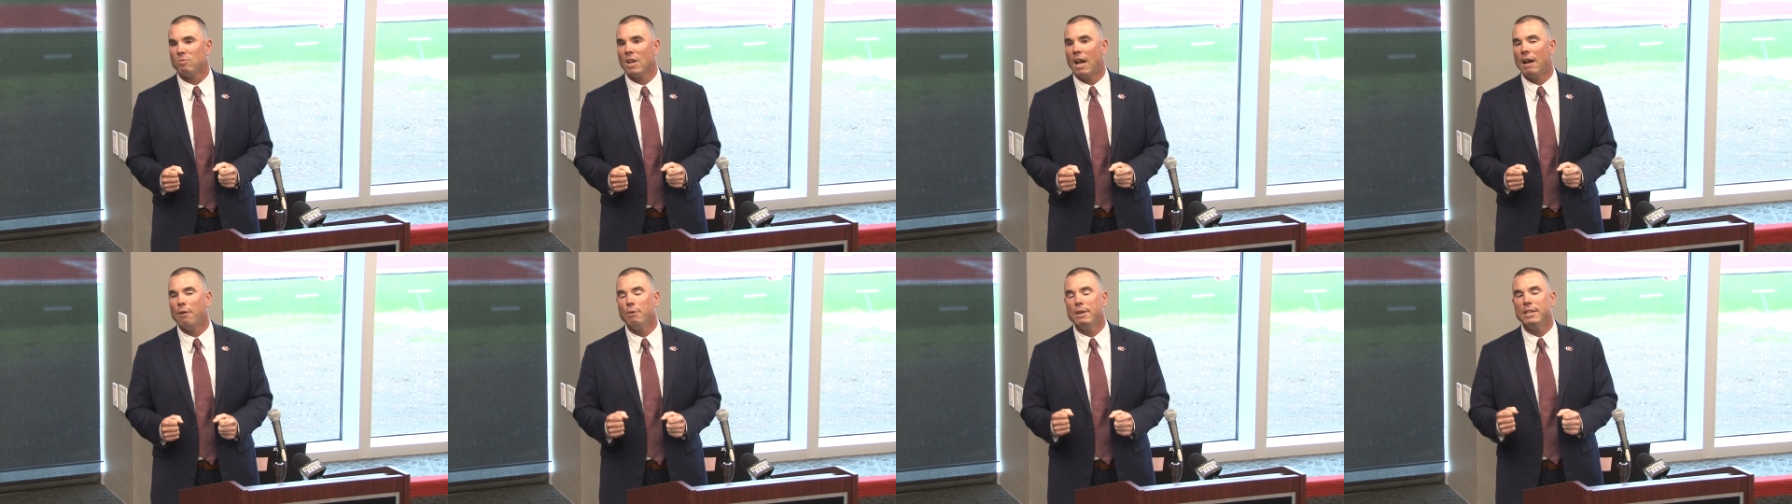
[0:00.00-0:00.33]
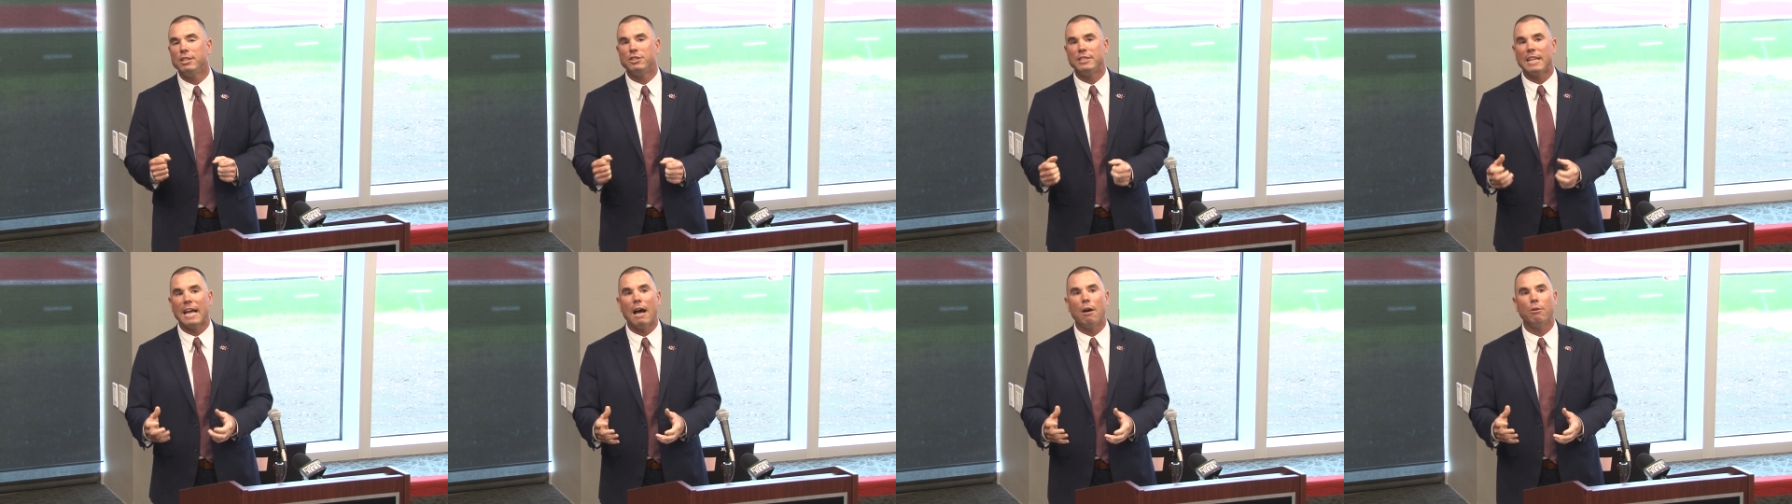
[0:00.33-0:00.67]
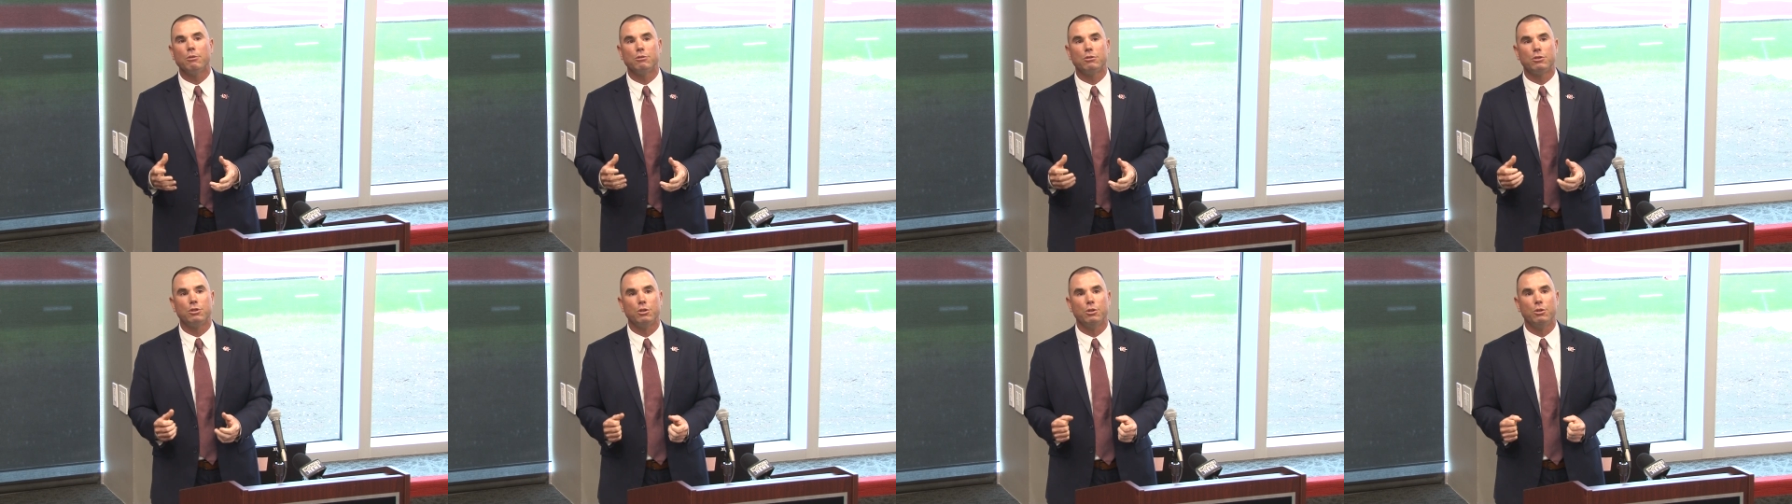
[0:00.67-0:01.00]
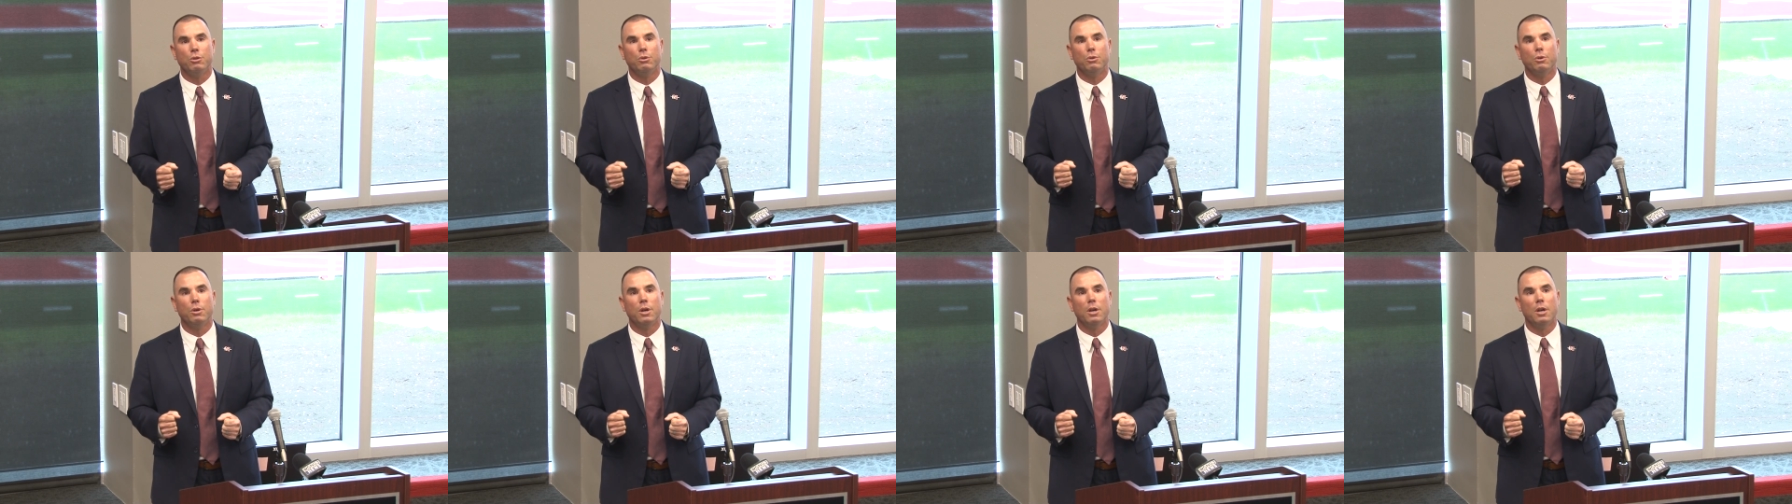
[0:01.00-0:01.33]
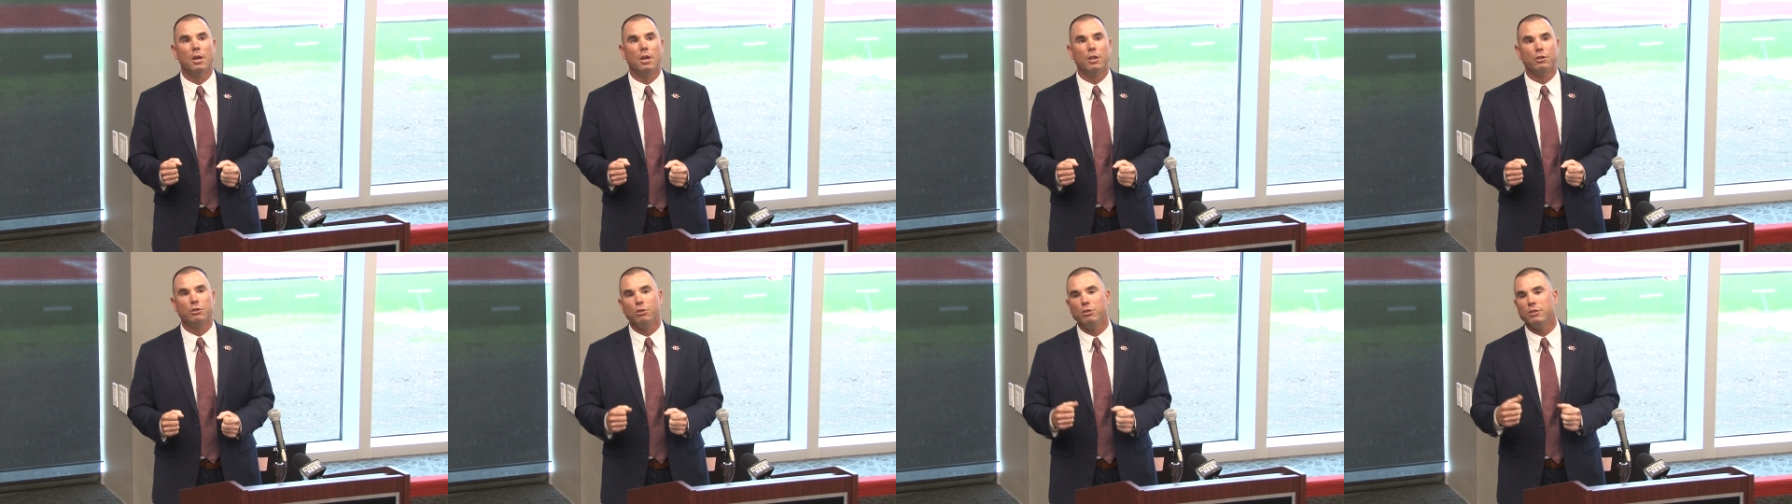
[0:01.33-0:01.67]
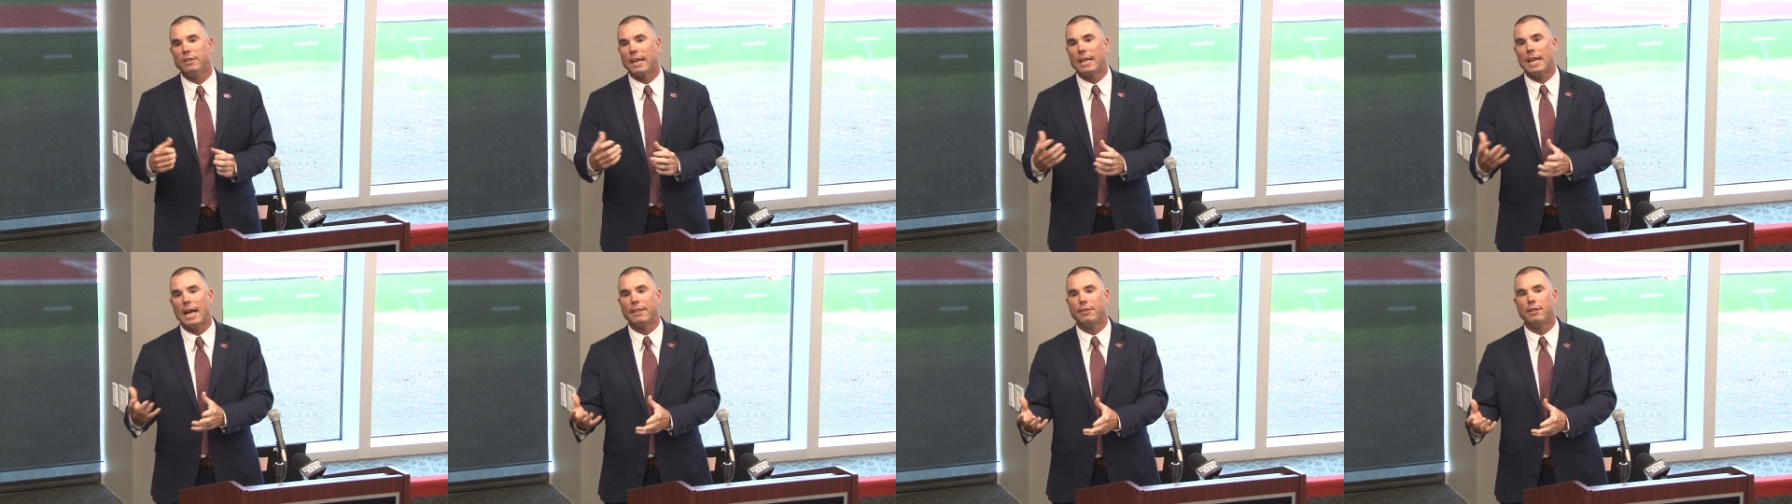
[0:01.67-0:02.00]
I reached out to, as soon as
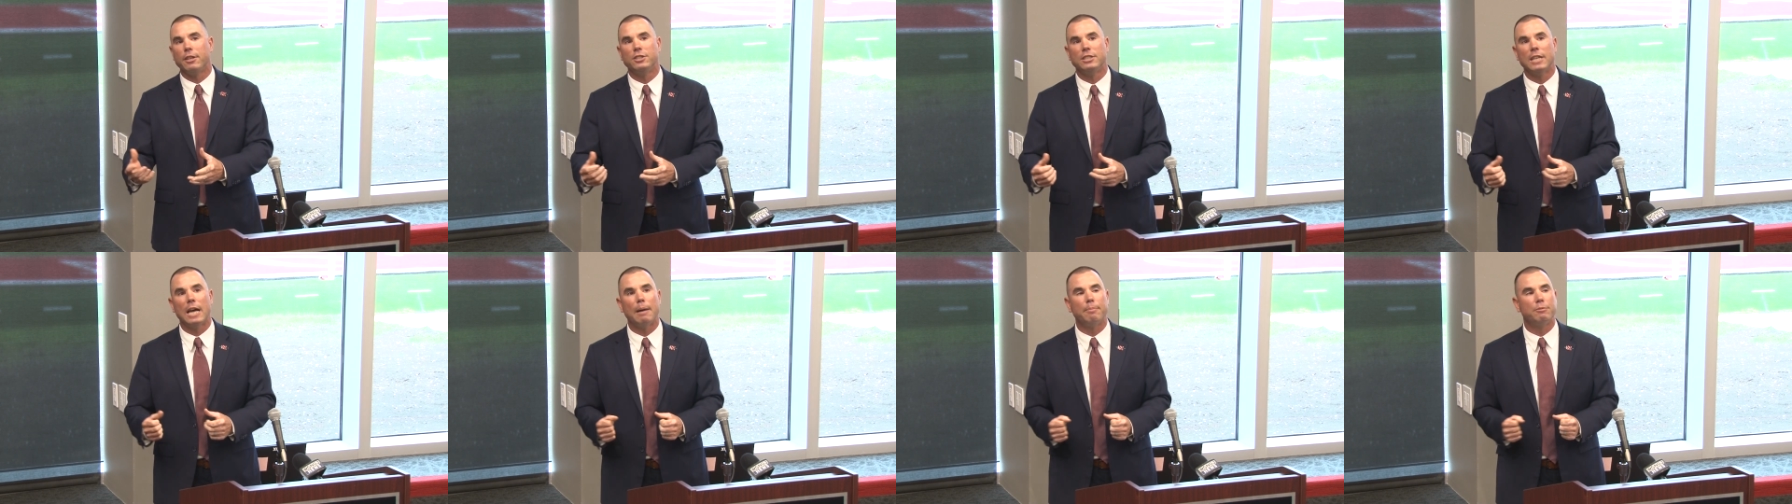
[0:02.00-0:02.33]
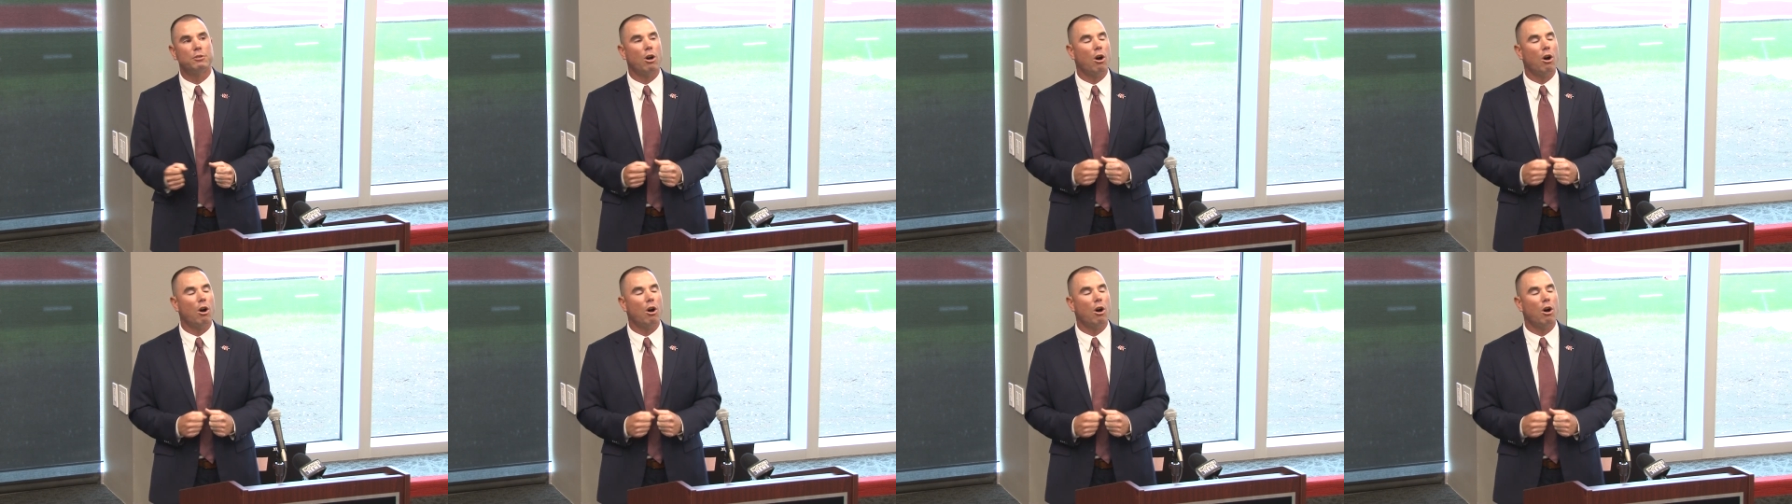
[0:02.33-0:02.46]
I got the job,